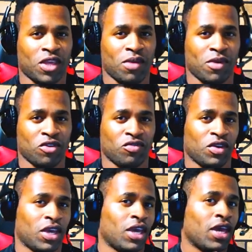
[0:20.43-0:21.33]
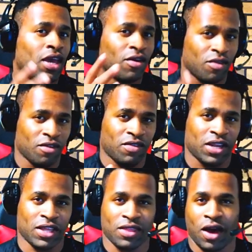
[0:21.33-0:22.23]
imagery revealing
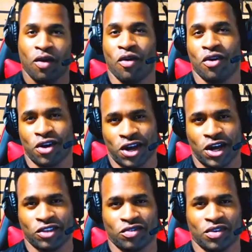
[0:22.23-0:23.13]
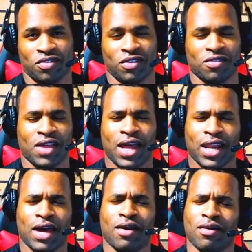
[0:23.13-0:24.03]
their own characteristics, and
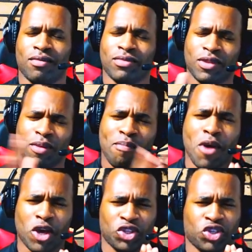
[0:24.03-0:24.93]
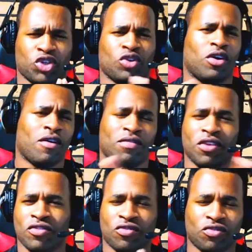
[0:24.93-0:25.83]
how the merger of
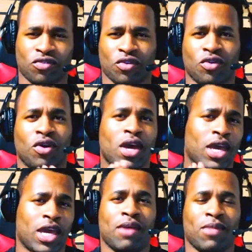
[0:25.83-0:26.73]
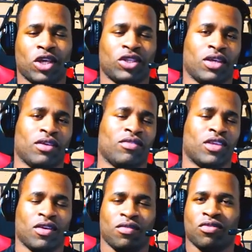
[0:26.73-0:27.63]
these two images
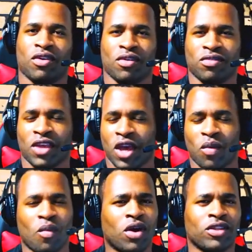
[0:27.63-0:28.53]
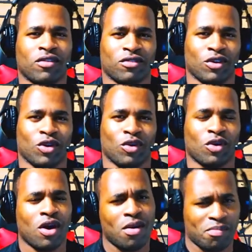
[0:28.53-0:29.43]
gives us a wonderful look
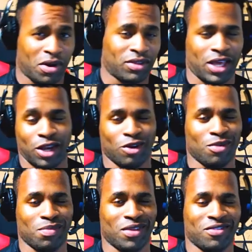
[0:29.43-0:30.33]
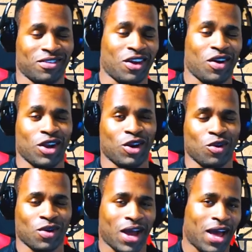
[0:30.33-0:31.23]
but a little bit scary look
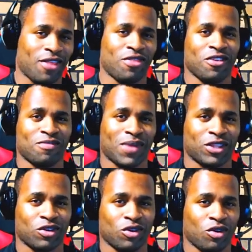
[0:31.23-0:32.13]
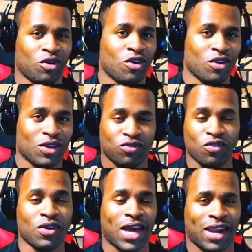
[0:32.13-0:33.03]
at this particular two
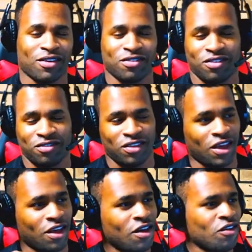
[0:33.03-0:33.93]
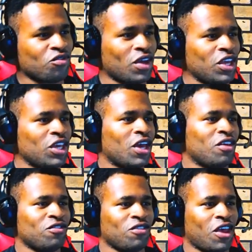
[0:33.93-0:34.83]
galaxies here. So in here it
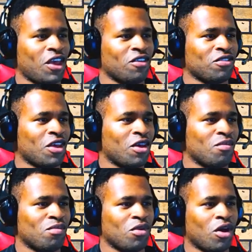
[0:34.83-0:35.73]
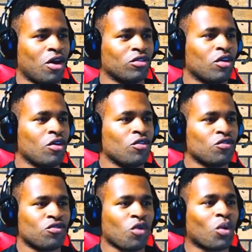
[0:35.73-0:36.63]
says a blood
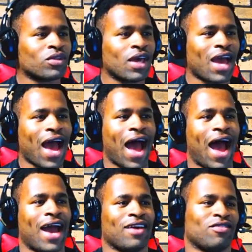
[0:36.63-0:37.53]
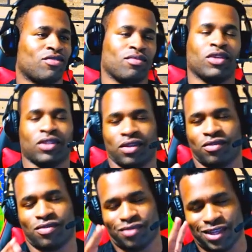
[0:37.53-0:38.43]
soaked eyes, which is
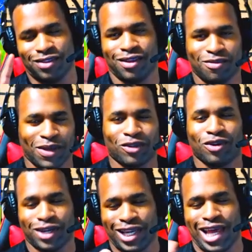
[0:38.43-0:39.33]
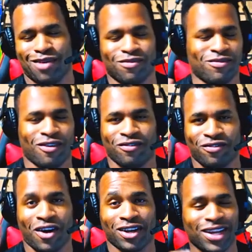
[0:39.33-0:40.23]
in this particular name for
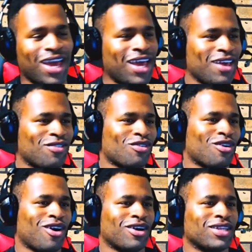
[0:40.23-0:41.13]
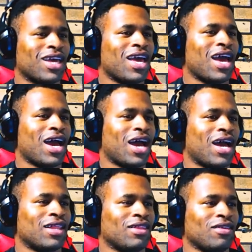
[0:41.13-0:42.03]
fun is called, and
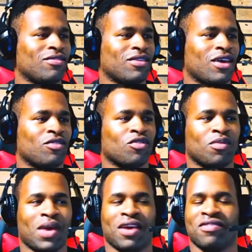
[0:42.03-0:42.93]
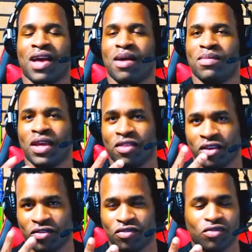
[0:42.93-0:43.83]
this here is going to be examining these
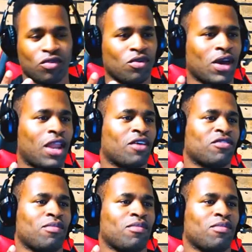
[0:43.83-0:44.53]
two galaxy